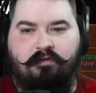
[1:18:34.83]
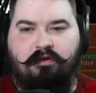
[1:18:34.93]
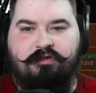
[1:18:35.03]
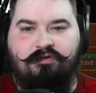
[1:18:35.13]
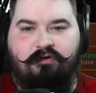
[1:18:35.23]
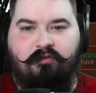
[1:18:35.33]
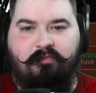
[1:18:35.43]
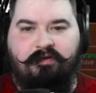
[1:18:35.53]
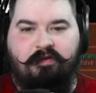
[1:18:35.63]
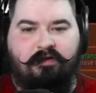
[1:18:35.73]
It's already a
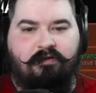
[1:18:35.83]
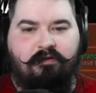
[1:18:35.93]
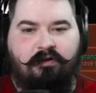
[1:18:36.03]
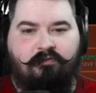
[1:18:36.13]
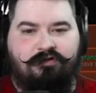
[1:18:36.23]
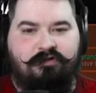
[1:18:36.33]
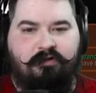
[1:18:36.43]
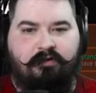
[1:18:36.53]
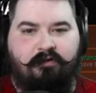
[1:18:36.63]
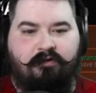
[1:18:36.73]
mythic. Like, we're
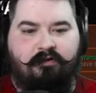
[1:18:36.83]
chilling.